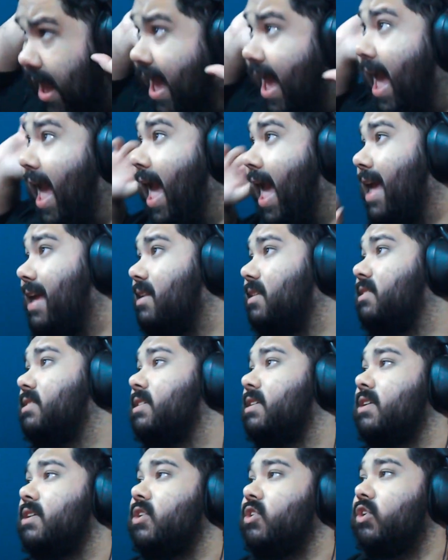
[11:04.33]
and
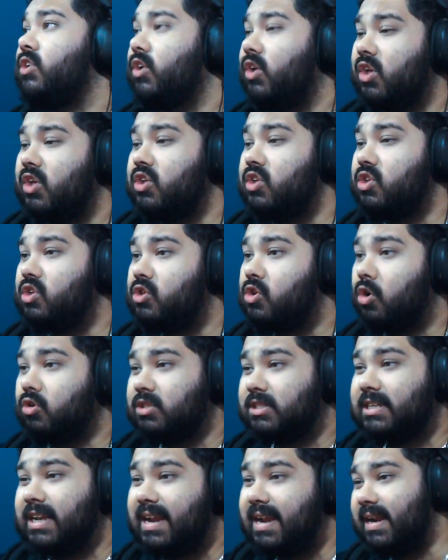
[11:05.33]
you'll
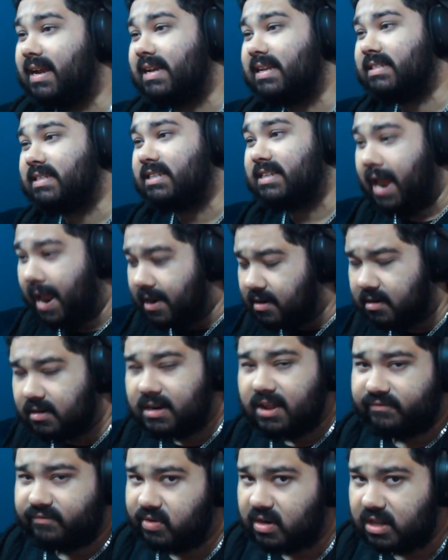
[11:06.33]
see it in standard
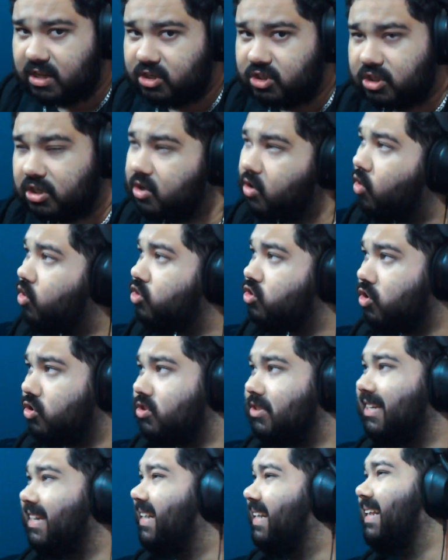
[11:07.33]
definition, or you'll
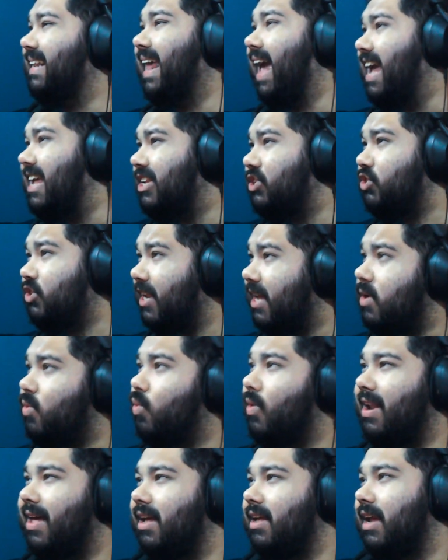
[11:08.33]
see it in HD
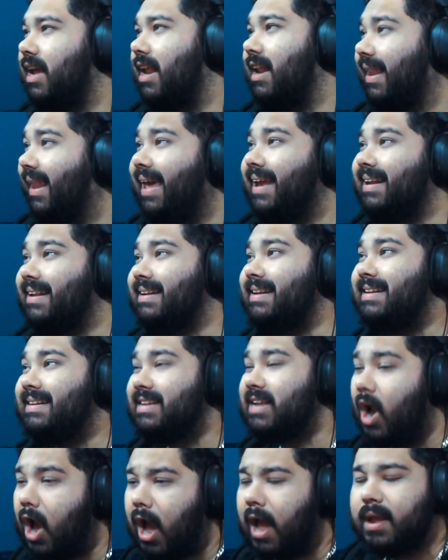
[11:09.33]
at a later
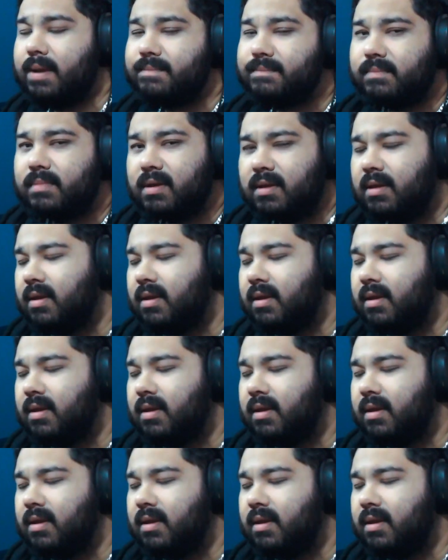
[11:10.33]
time.